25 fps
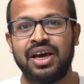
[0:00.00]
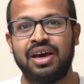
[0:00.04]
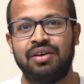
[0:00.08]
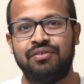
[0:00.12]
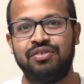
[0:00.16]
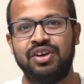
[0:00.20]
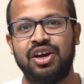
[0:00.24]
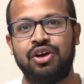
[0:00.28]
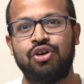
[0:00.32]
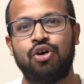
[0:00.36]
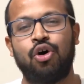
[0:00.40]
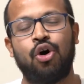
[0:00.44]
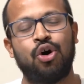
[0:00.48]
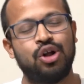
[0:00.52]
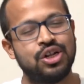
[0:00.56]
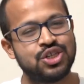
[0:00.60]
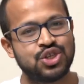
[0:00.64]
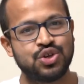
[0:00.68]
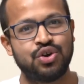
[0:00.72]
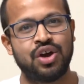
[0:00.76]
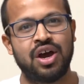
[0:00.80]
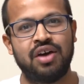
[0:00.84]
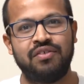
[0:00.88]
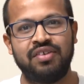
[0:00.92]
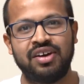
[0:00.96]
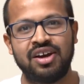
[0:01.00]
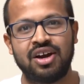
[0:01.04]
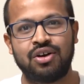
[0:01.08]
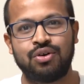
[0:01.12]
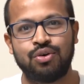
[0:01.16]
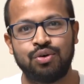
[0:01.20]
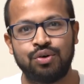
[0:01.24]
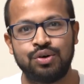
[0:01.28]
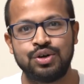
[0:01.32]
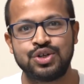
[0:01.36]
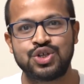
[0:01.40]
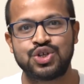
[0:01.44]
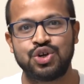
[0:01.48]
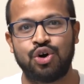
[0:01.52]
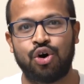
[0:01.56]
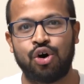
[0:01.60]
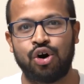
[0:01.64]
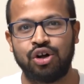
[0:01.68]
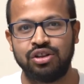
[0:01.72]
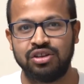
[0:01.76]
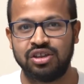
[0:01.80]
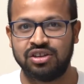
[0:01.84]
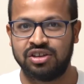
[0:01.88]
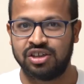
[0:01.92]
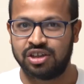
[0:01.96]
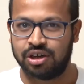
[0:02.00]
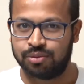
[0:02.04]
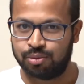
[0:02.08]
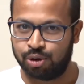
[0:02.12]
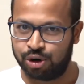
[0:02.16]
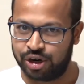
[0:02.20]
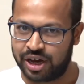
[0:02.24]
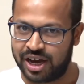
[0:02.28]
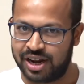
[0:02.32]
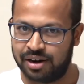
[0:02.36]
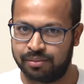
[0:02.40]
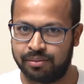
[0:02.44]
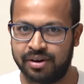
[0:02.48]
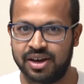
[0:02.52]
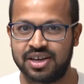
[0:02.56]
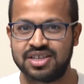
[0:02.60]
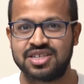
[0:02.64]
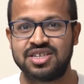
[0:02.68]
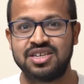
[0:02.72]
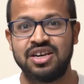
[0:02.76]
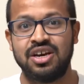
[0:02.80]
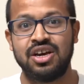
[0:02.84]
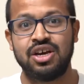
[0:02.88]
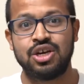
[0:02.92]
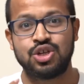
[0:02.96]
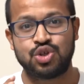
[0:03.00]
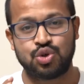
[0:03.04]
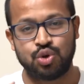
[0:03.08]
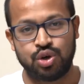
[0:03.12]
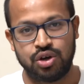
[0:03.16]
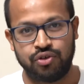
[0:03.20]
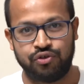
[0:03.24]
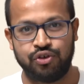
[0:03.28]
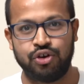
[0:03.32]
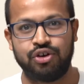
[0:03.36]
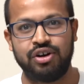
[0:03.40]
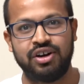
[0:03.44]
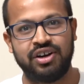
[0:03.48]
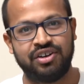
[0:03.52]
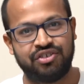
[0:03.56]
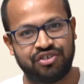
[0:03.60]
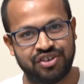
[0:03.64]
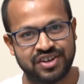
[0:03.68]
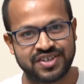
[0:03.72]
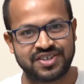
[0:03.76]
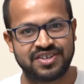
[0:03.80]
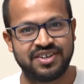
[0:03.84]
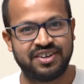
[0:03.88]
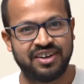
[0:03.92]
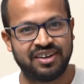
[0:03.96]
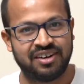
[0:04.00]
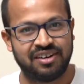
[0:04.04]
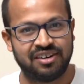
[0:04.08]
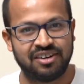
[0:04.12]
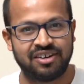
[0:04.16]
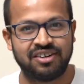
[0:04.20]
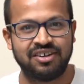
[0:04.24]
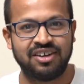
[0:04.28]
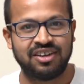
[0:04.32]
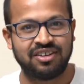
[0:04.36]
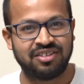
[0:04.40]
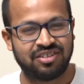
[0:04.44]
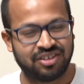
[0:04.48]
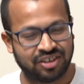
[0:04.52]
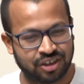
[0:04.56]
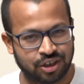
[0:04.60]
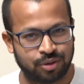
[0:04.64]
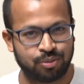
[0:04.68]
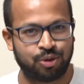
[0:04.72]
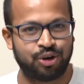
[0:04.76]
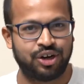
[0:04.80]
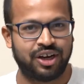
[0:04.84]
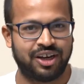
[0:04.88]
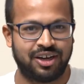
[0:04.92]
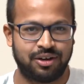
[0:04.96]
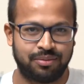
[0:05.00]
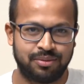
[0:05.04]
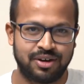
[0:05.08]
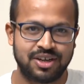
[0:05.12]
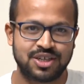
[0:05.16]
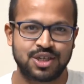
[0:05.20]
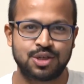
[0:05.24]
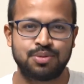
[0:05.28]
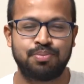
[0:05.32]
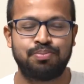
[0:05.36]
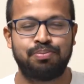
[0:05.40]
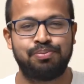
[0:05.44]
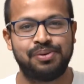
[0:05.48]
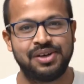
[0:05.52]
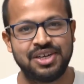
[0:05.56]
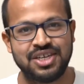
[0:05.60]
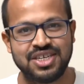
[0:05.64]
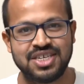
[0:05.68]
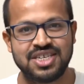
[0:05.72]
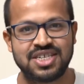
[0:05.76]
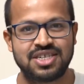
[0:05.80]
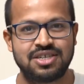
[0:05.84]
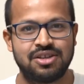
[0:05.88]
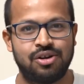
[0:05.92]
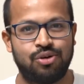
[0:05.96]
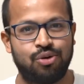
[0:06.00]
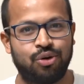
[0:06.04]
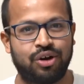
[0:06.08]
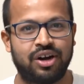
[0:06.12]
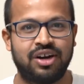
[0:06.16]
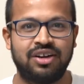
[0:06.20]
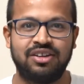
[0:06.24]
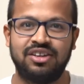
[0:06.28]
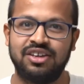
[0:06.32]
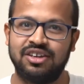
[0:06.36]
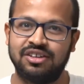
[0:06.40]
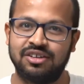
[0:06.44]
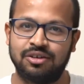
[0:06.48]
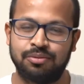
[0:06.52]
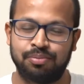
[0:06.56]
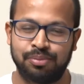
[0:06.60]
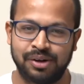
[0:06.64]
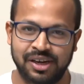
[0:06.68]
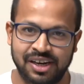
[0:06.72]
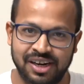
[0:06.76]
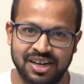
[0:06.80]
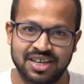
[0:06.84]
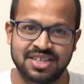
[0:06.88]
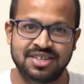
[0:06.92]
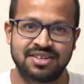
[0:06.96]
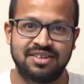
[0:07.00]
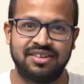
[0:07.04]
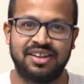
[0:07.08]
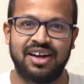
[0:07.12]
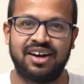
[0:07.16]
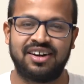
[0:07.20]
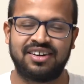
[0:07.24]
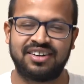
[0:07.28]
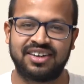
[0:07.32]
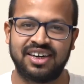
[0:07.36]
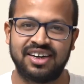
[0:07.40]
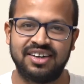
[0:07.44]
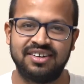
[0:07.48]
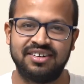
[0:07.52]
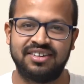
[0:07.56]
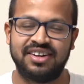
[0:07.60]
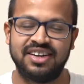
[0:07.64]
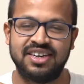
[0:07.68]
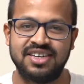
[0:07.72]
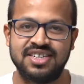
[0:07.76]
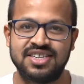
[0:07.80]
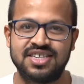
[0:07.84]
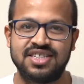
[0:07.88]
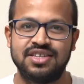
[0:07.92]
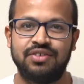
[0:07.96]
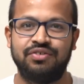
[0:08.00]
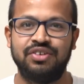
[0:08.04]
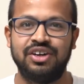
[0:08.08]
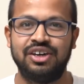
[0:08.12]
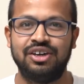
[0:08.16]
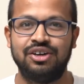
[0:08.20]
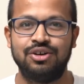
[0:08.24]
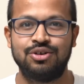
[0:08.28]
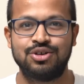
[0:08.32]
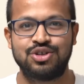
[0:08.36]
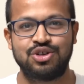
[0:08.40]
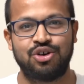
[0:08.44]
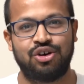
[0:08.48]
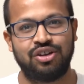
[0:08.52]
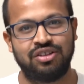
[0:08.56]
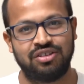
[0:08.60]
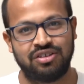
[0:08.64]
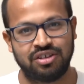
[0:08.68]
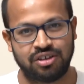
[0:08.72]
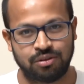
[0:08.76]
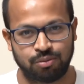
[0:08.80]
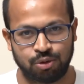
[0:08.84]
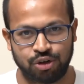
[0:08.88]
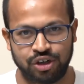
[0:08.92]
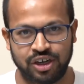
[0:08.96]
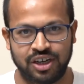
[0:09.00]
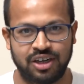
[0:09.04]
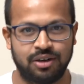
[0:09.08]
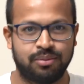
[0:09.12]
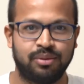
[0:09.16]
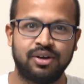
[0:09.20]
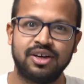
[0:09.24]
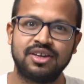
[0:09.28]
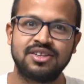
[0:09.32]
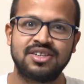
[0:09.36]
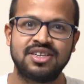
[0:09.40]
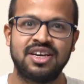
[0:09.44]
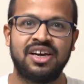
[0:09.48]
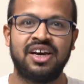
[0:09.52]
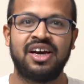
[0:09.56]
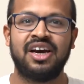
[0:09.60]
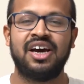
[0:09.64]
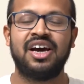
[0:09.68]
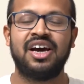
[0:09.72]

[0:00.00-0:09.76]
We are also having a course on the thermodynamics. So if you're interested in learning thermodynamics, please look at the other playlist that contains the videos on thermodynamics.